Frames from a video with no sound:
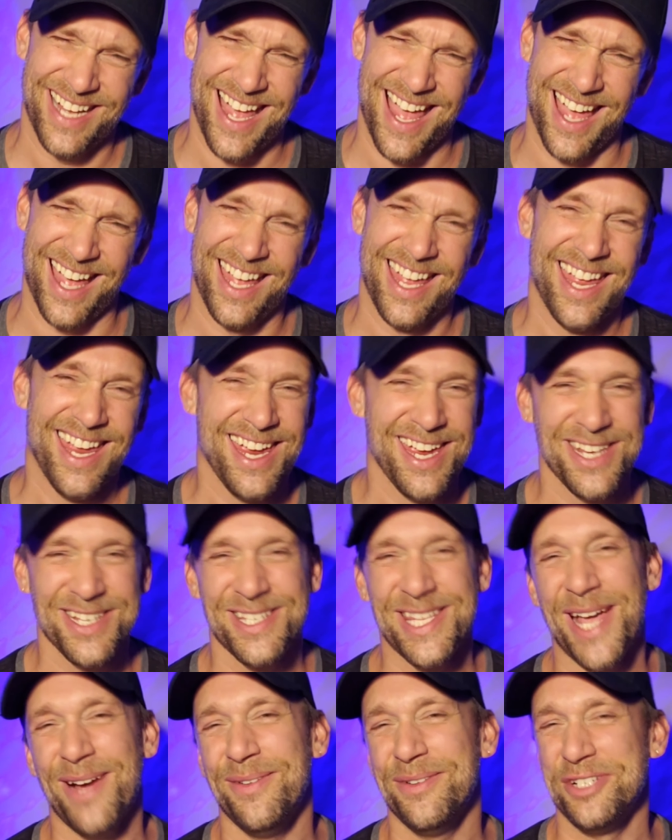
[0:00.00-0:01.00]
So
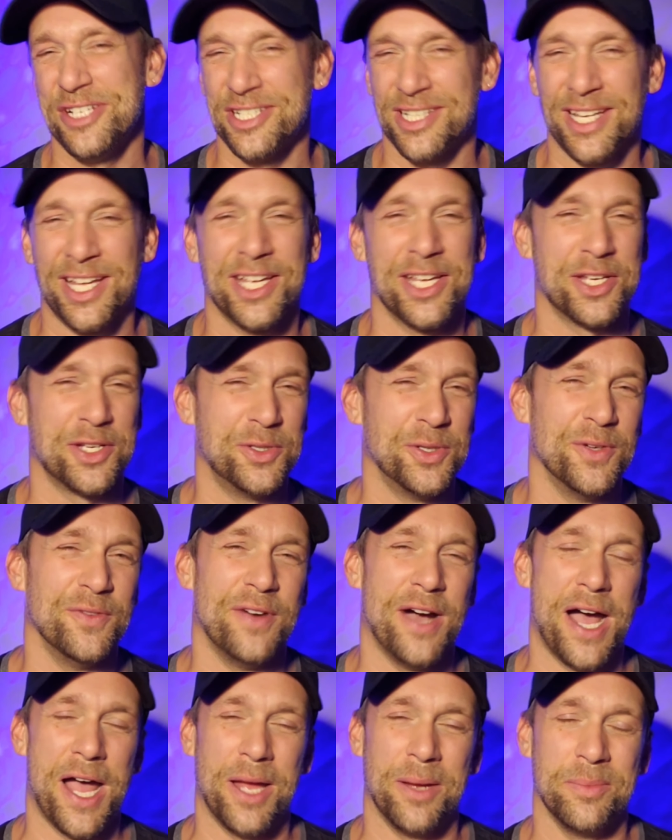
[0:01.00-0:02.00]
that one just got like a cool
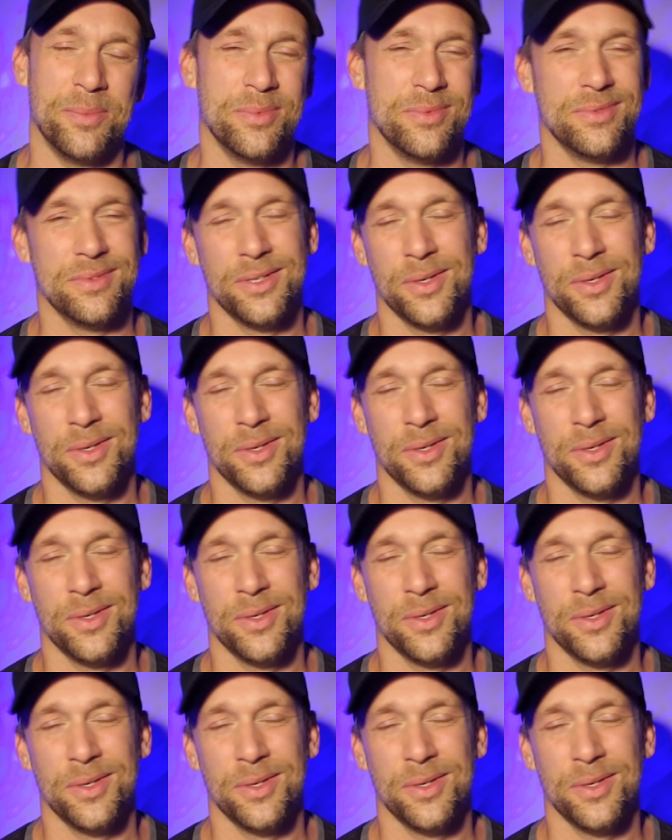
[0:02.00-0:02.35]
vibe.